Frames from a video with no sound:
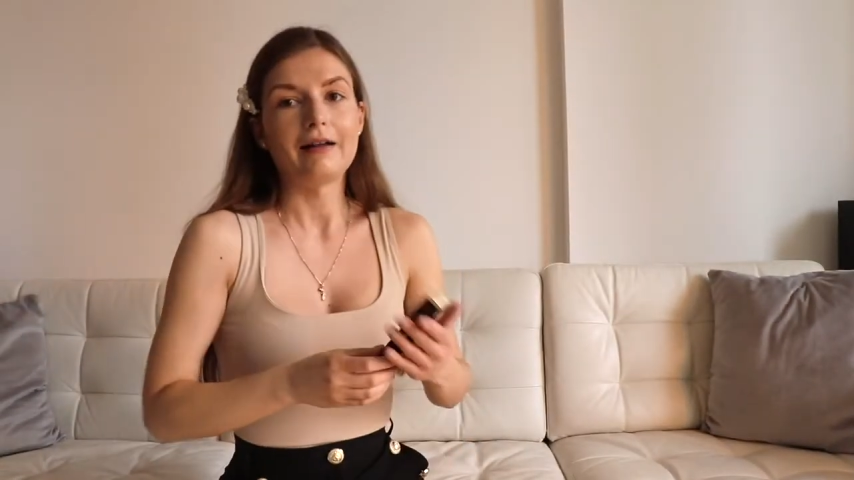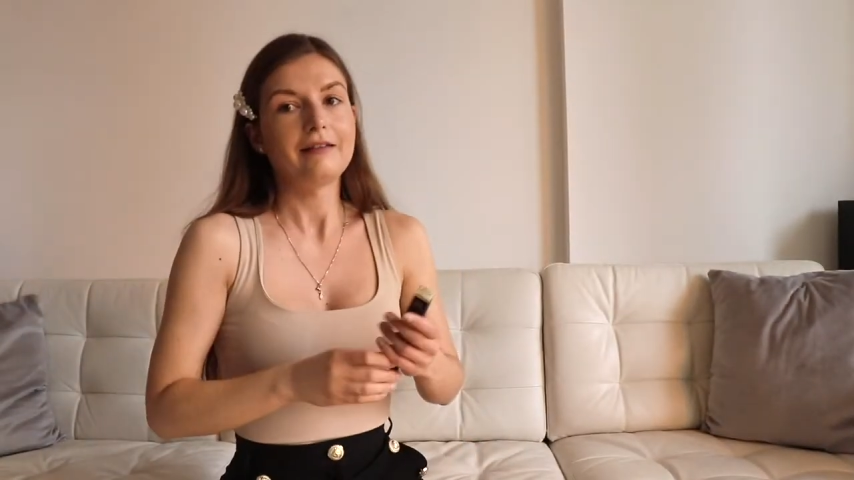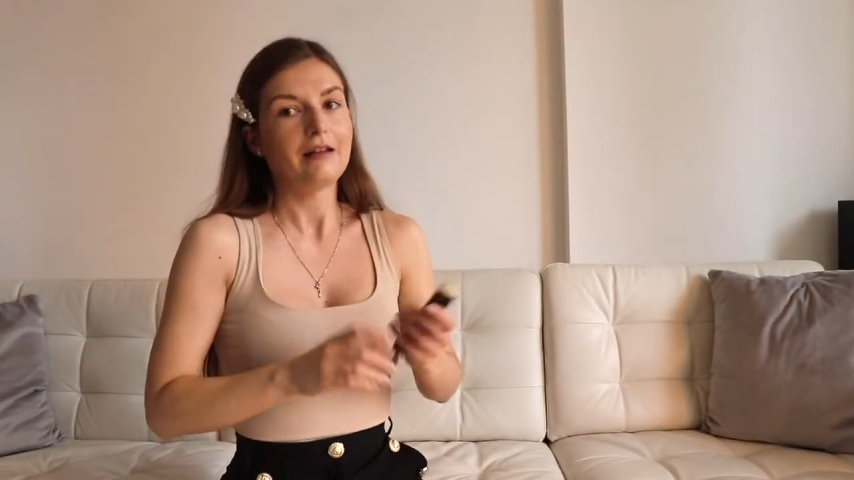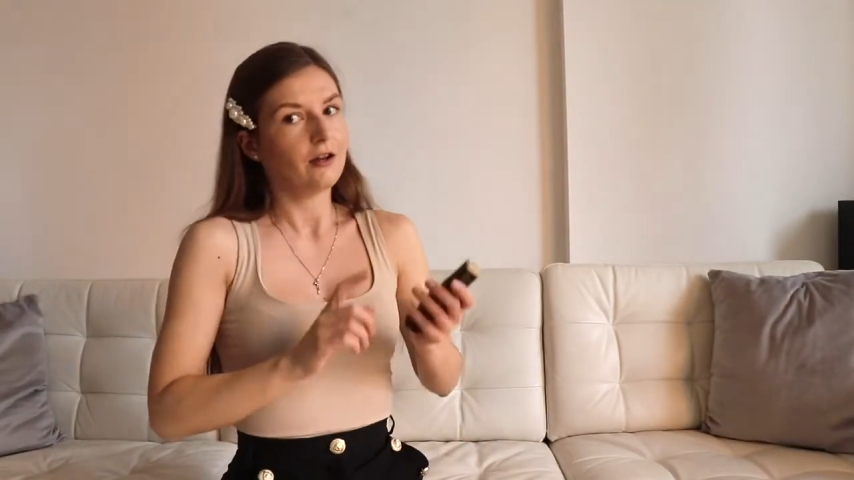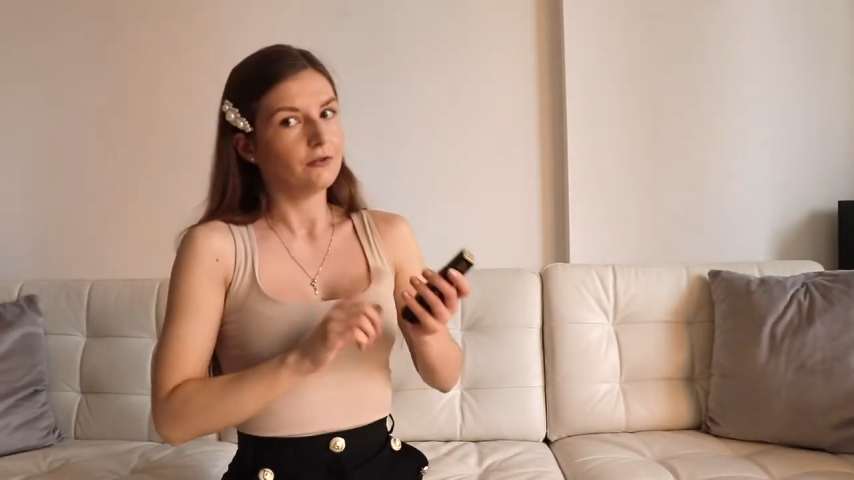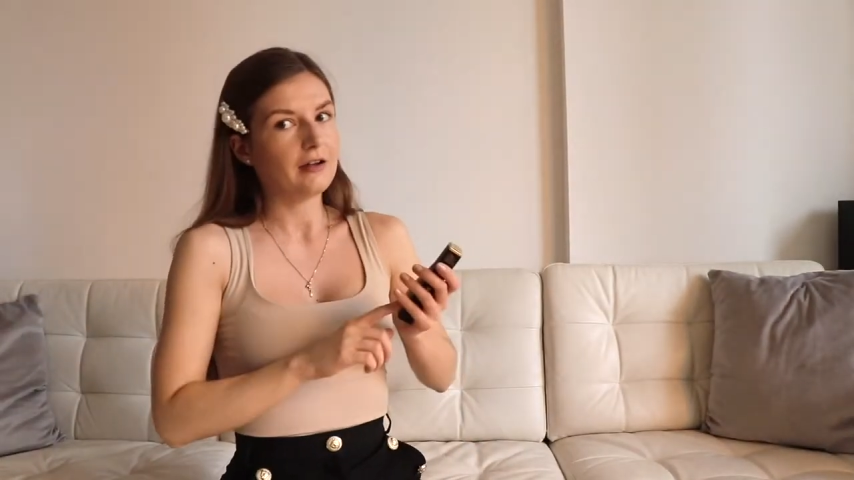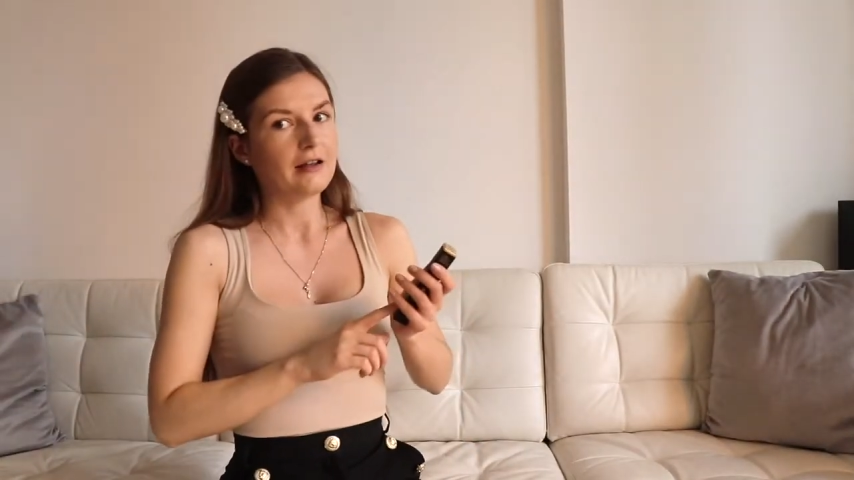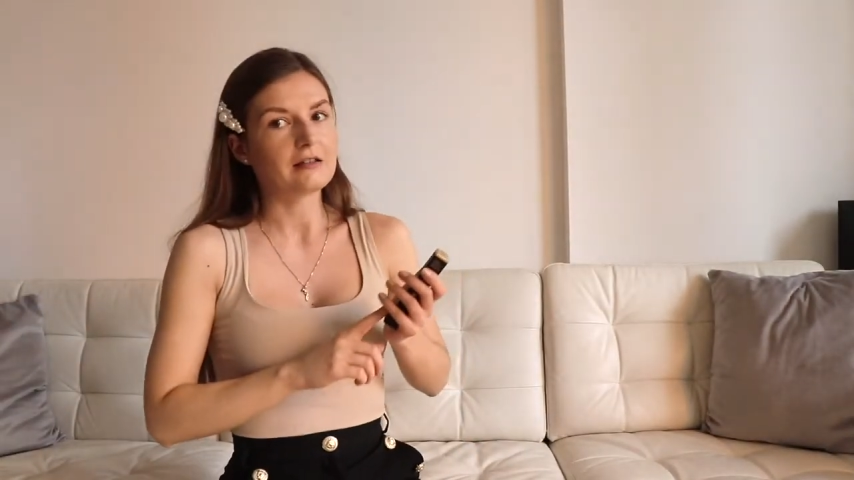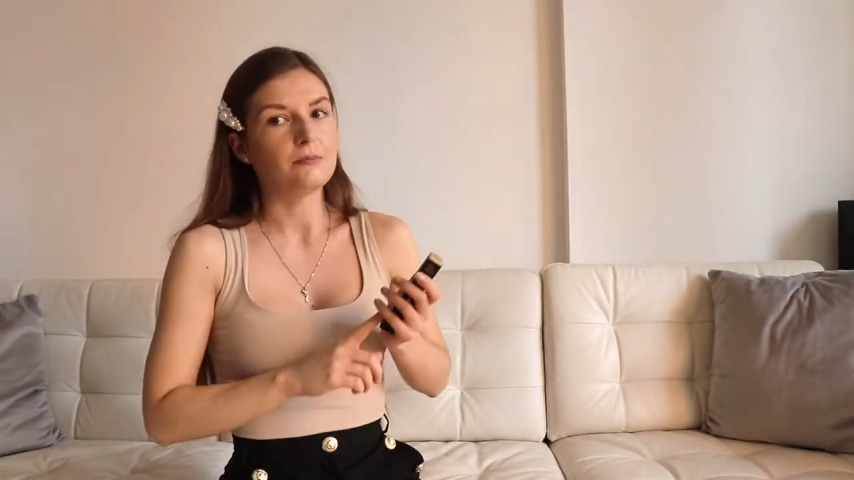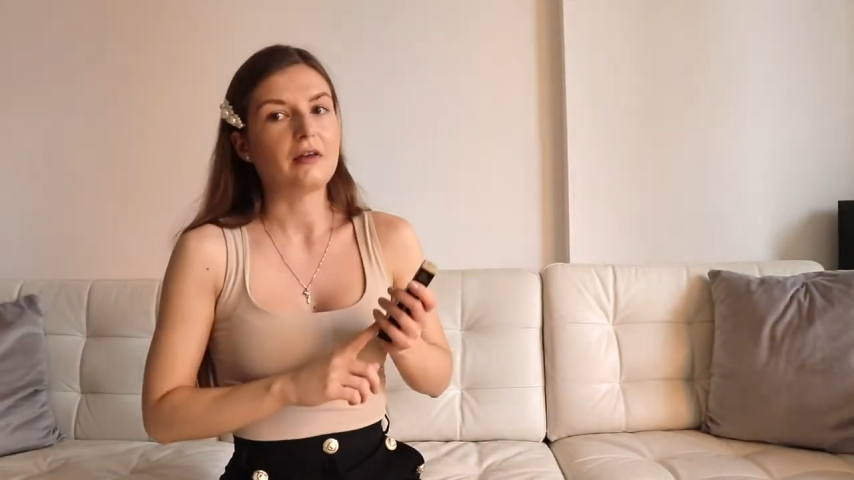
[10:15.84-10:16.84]
the
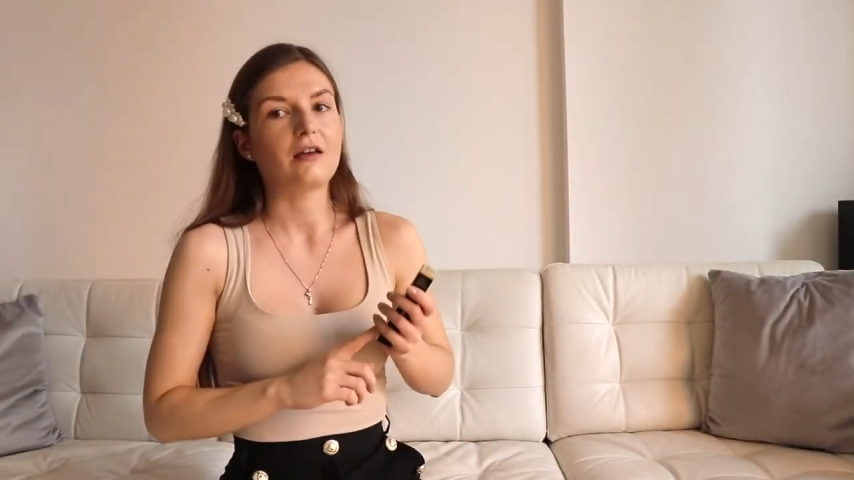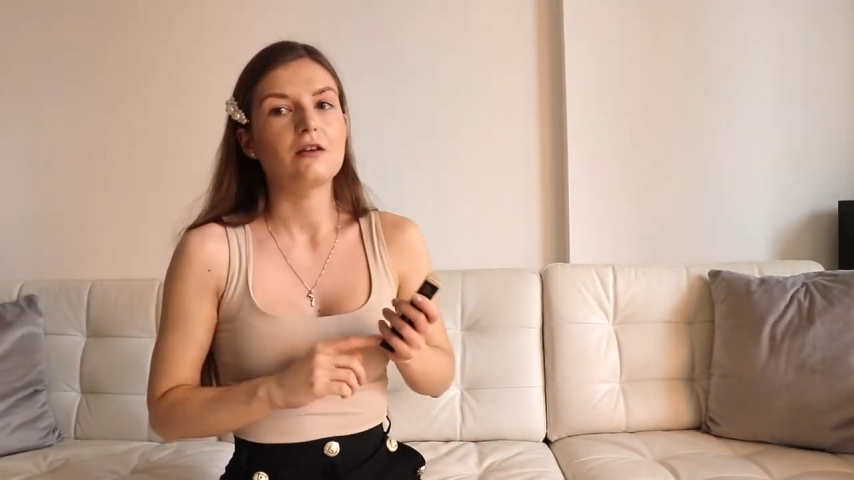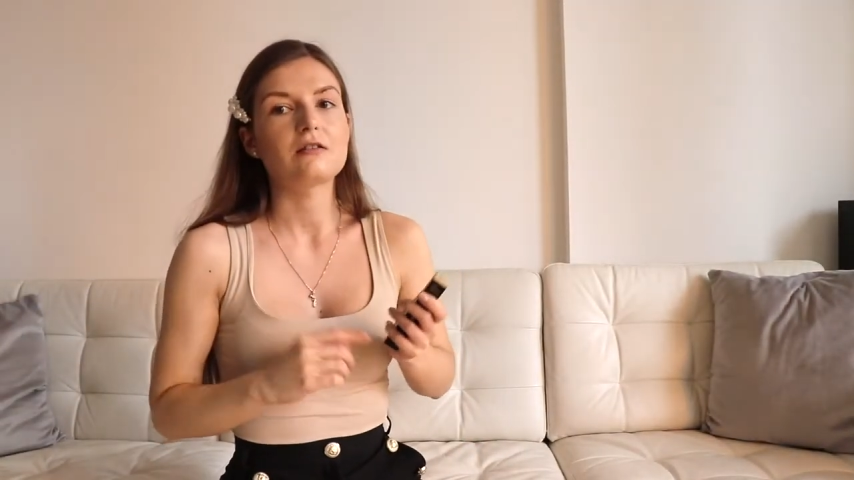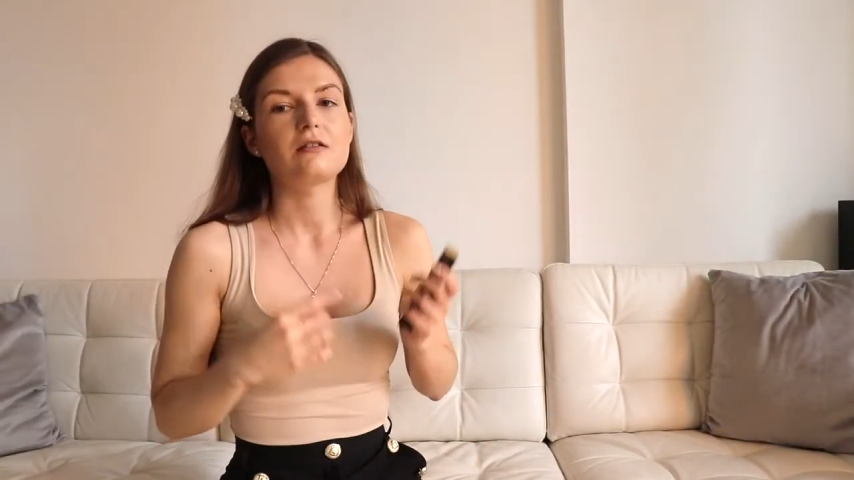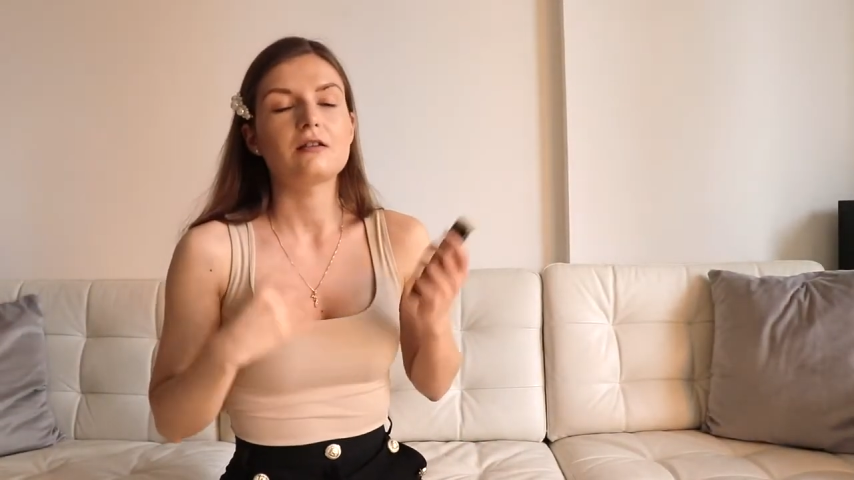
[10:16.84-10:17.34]
ingredients, because